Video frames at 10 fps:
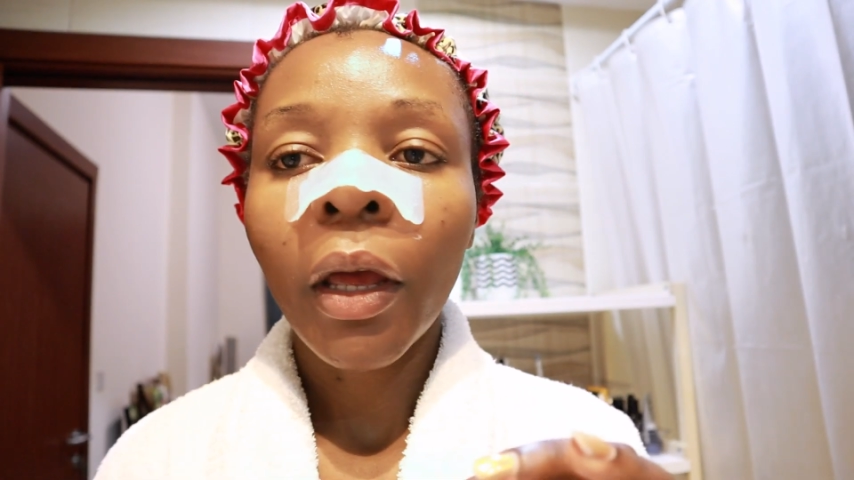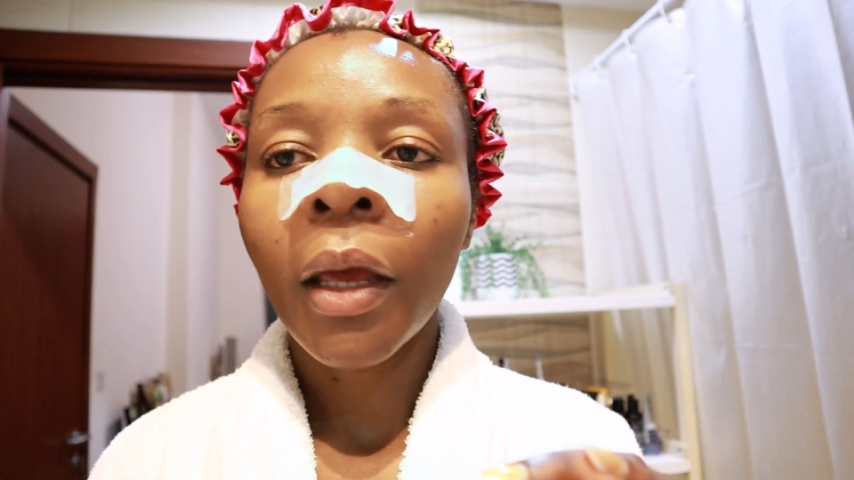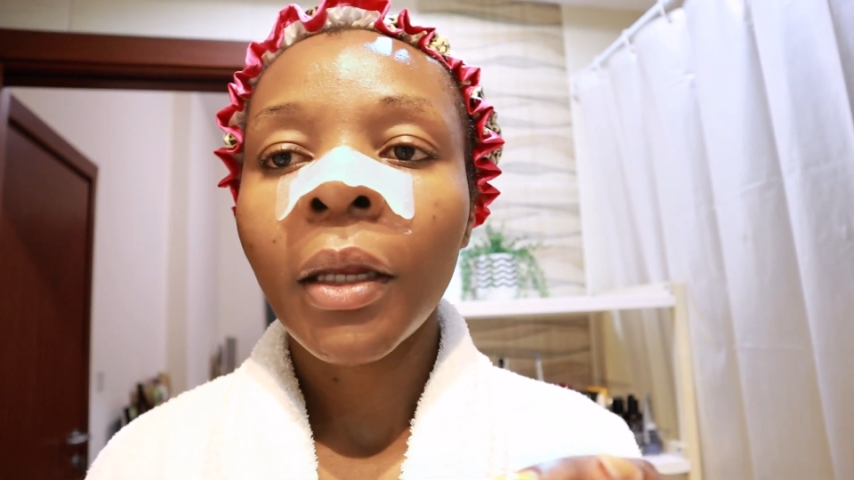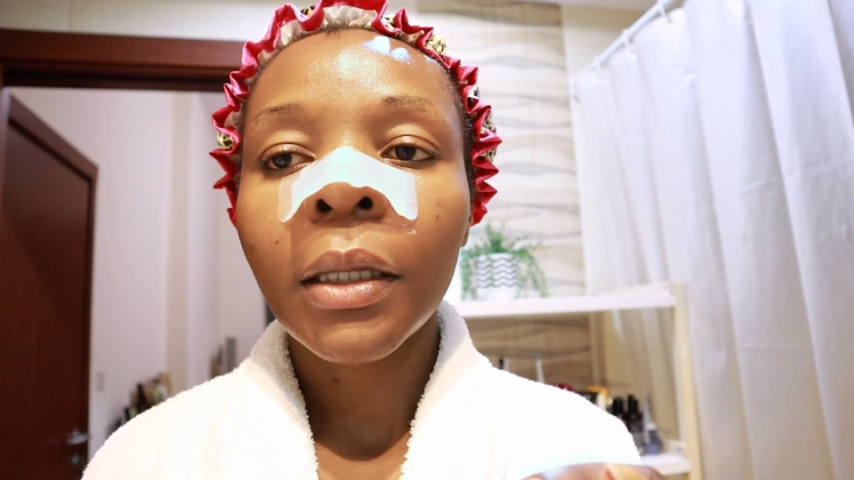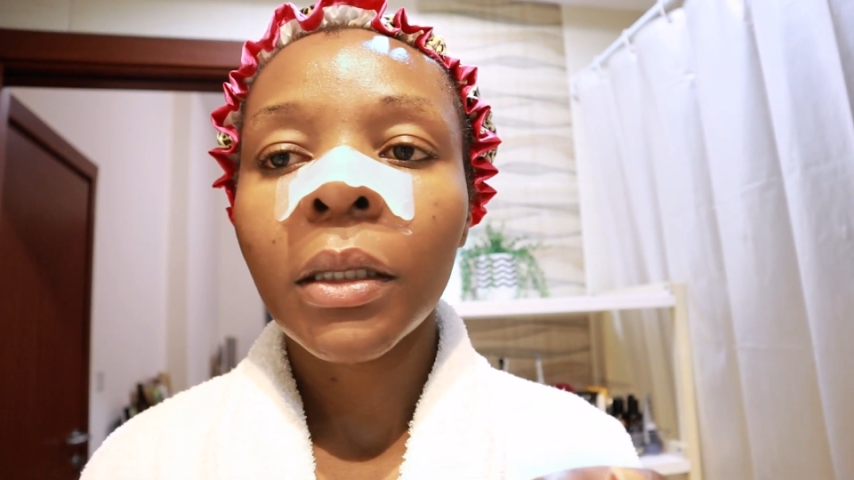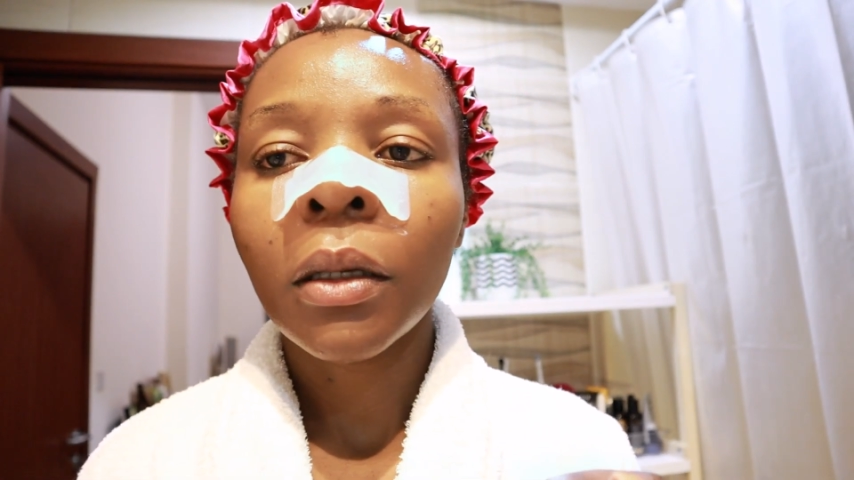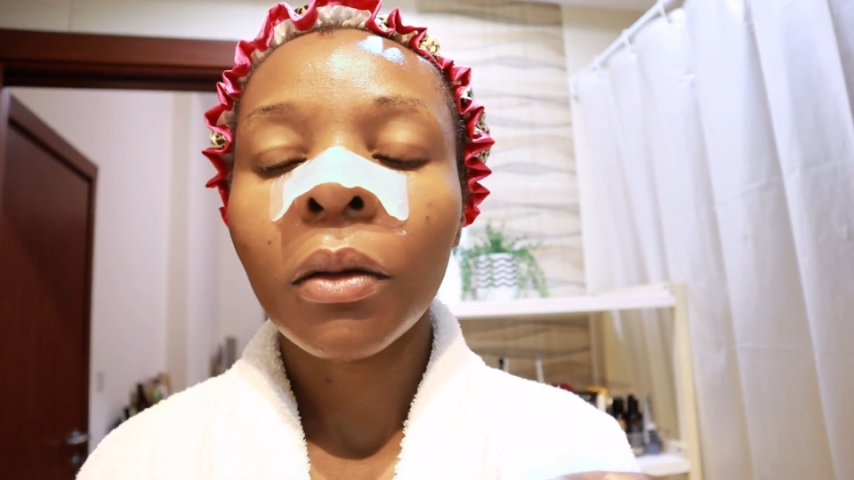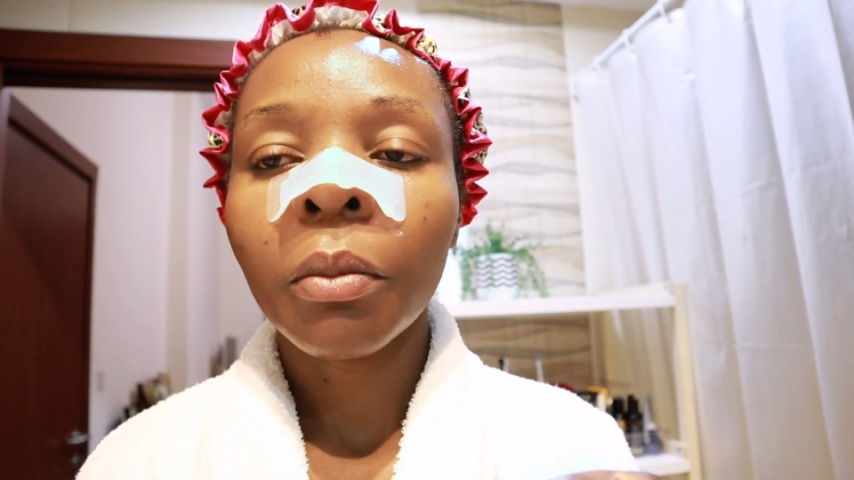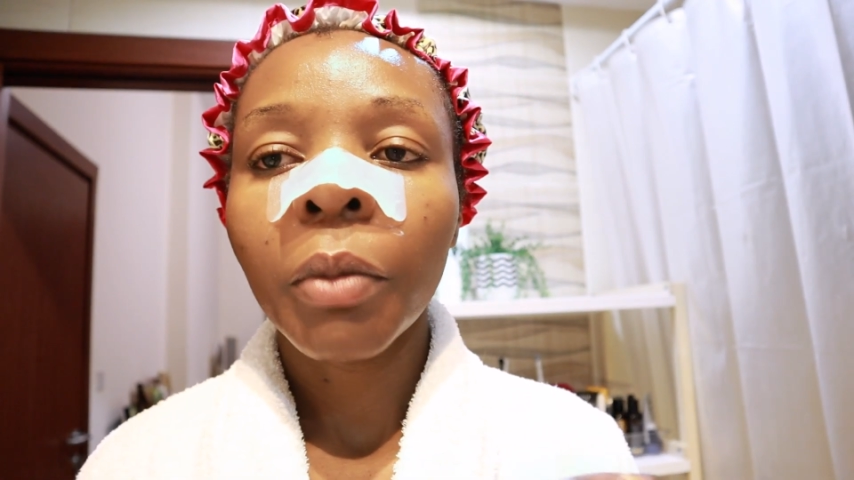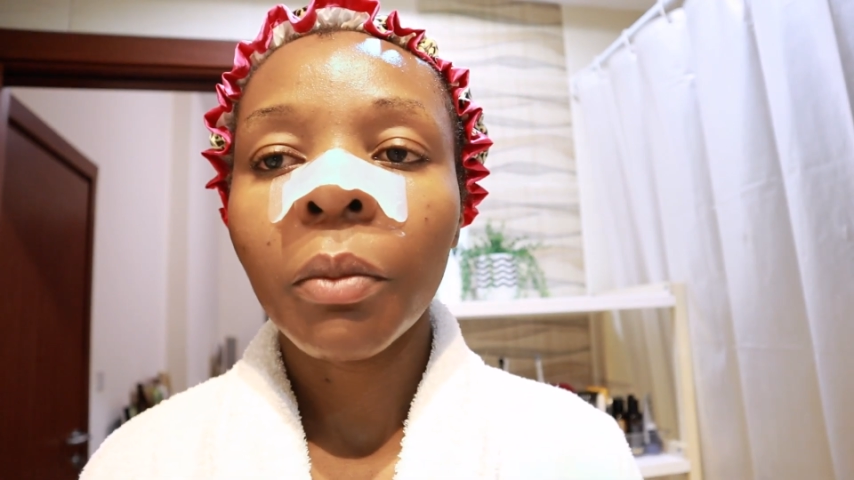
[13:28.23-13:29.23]
any
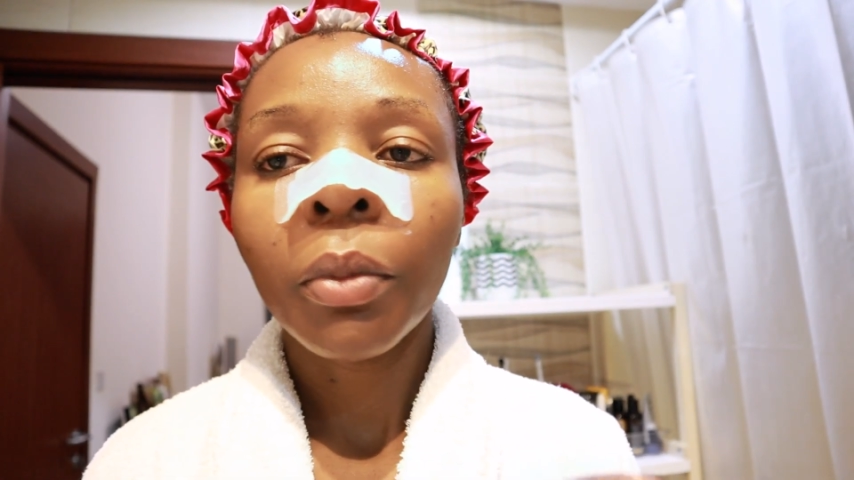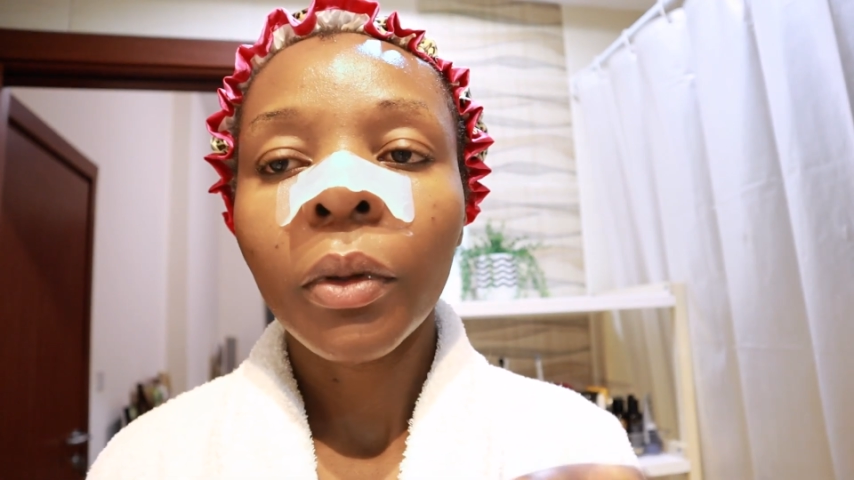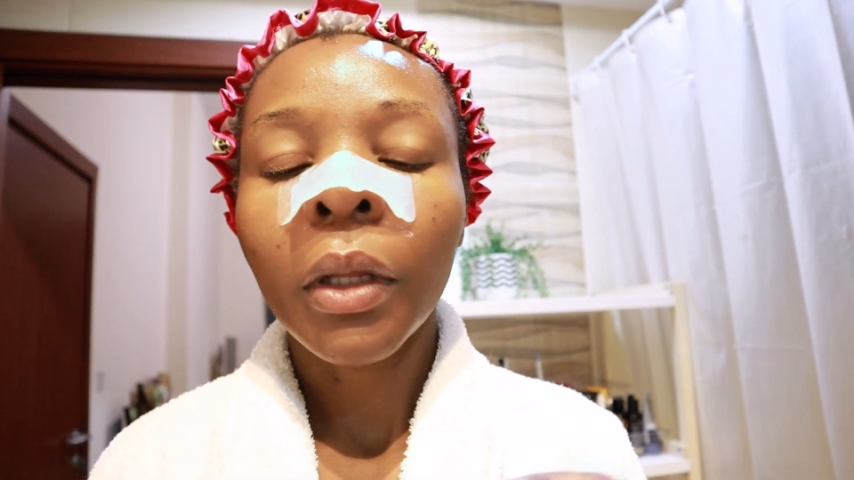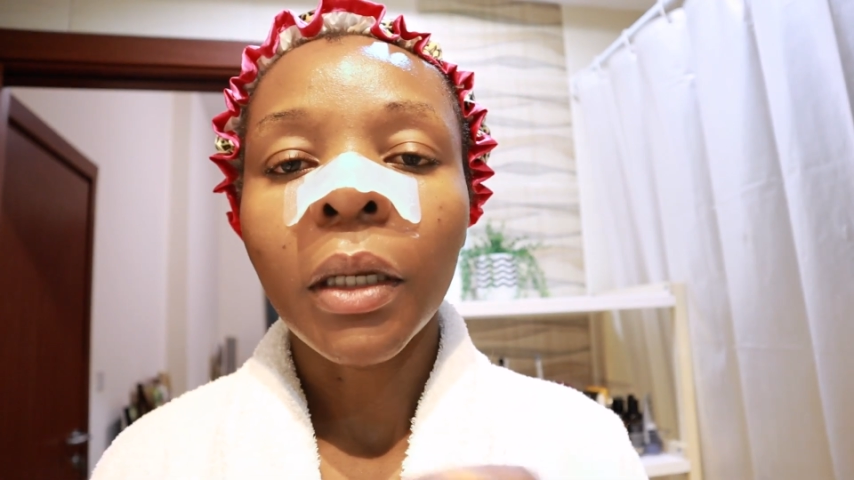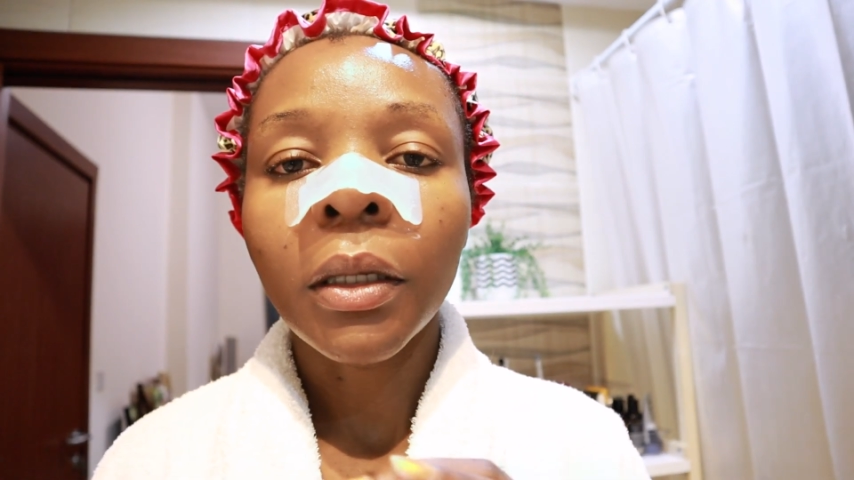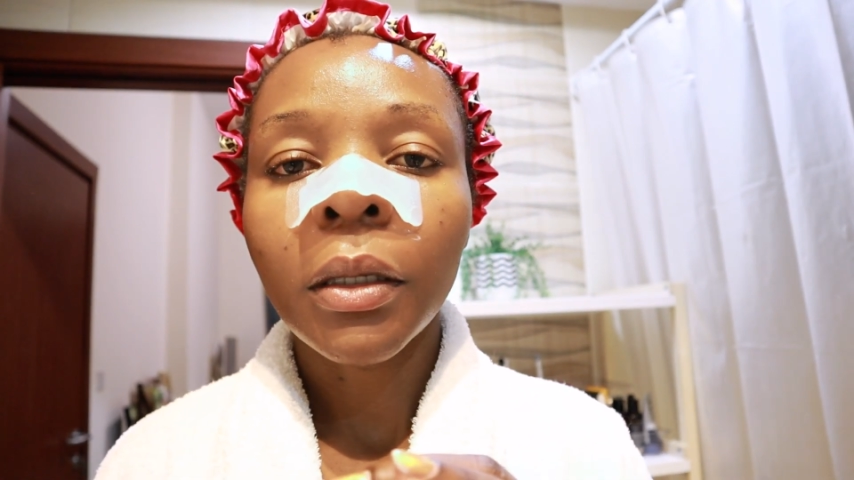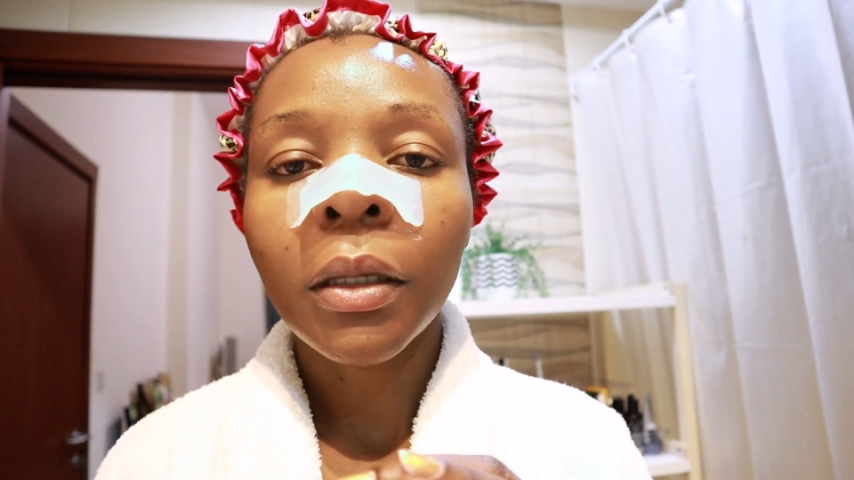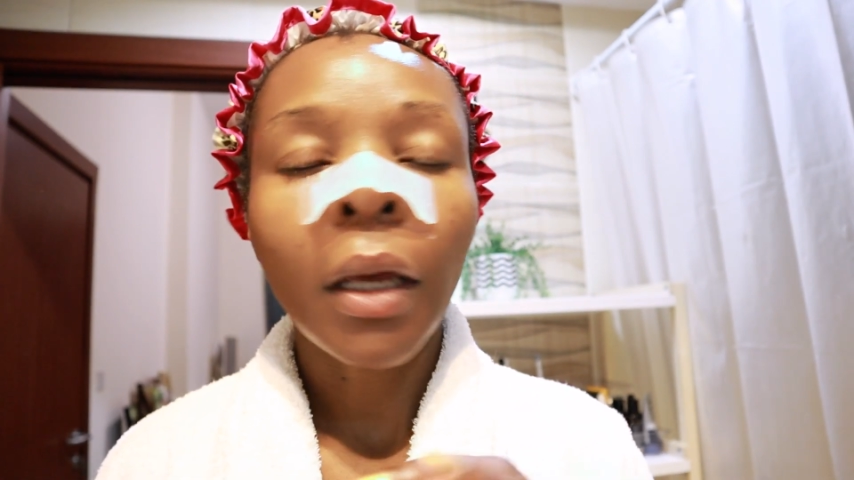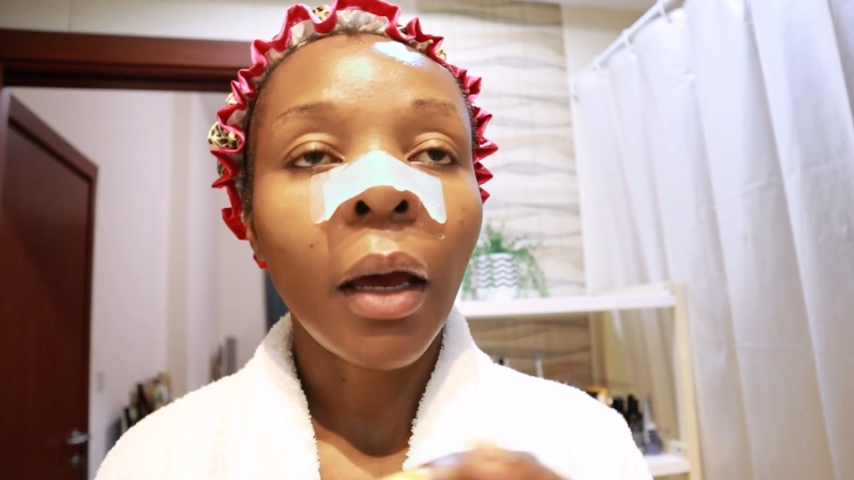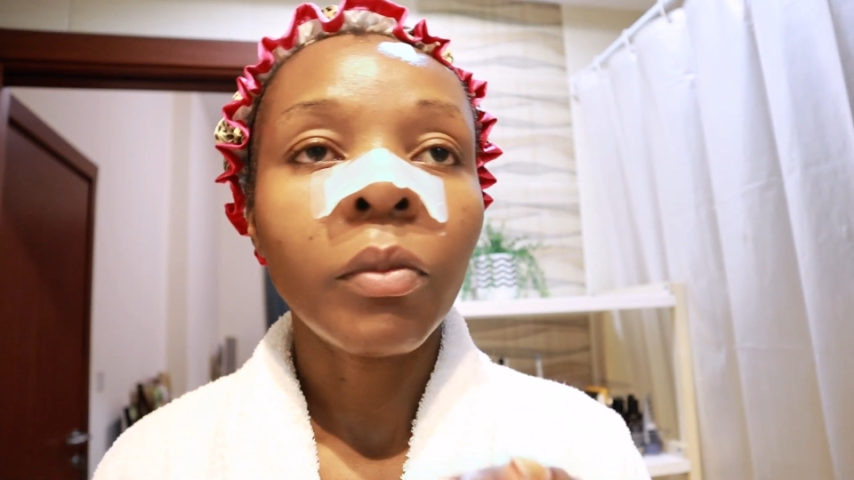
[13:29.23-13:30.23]
single pimple that
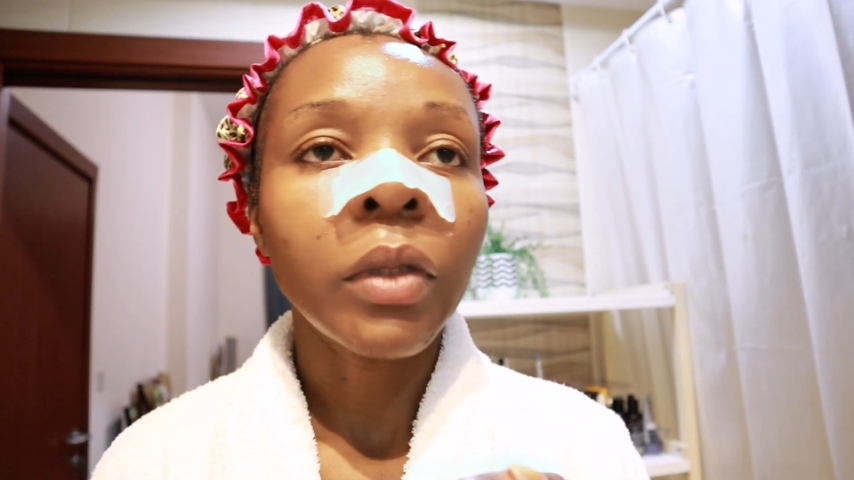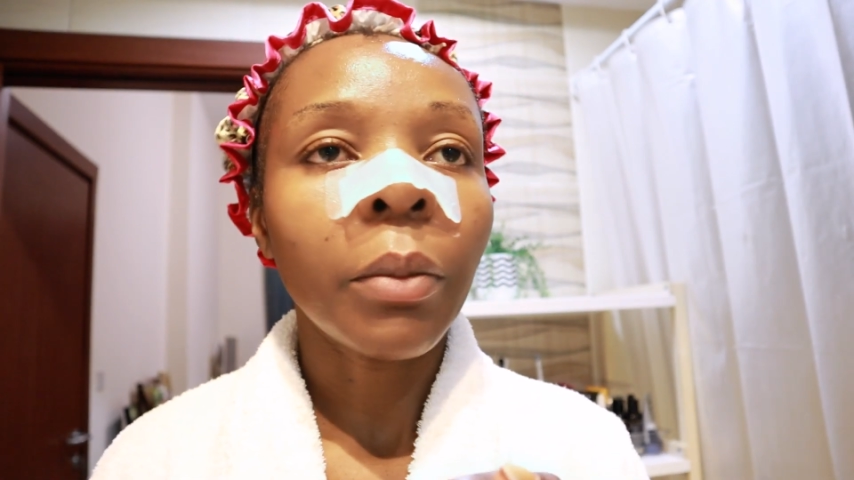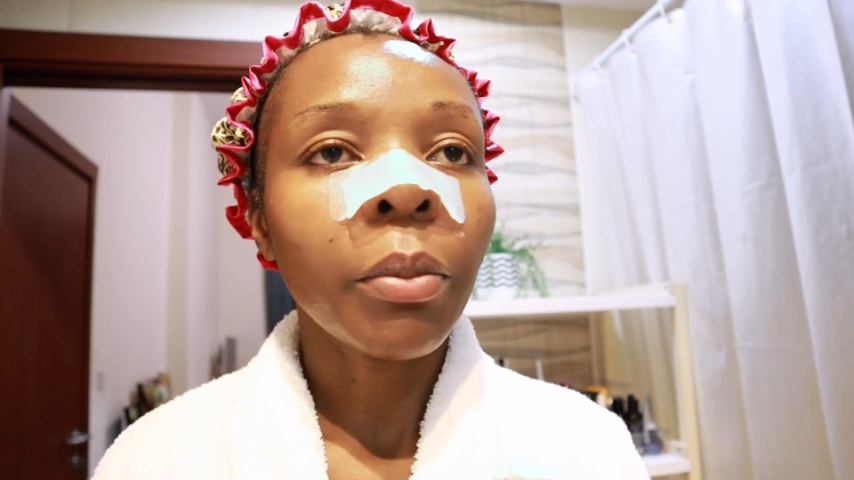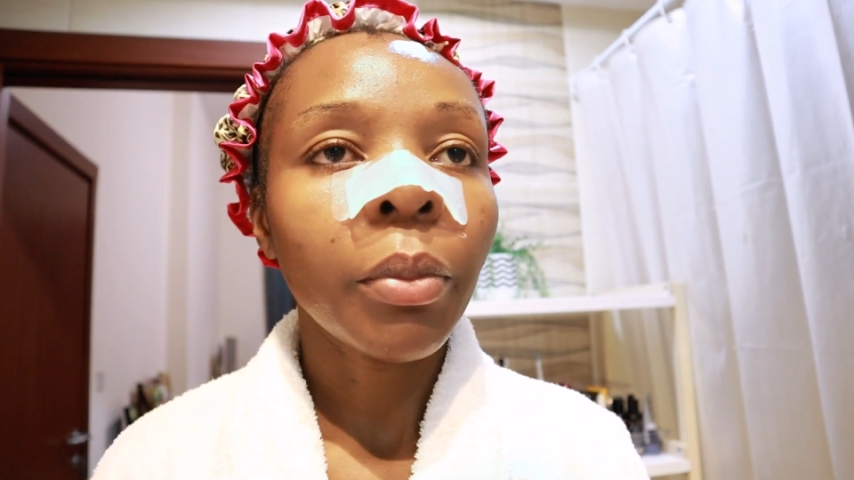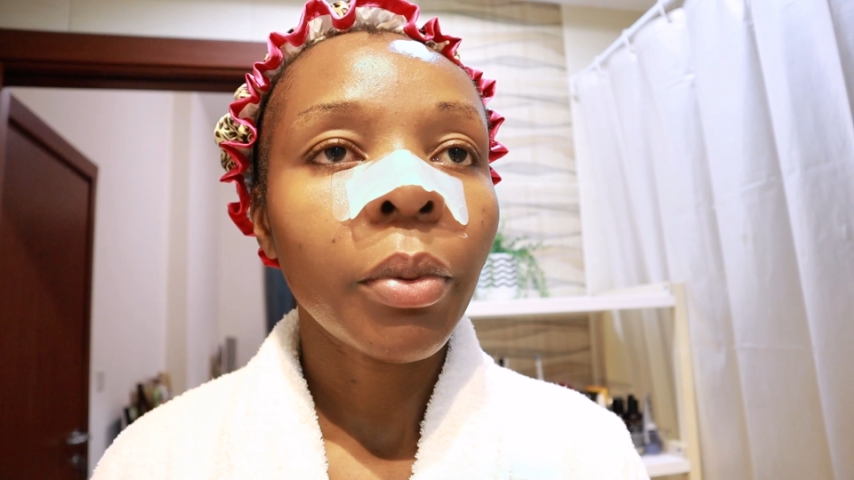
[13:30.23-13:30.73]
comes up.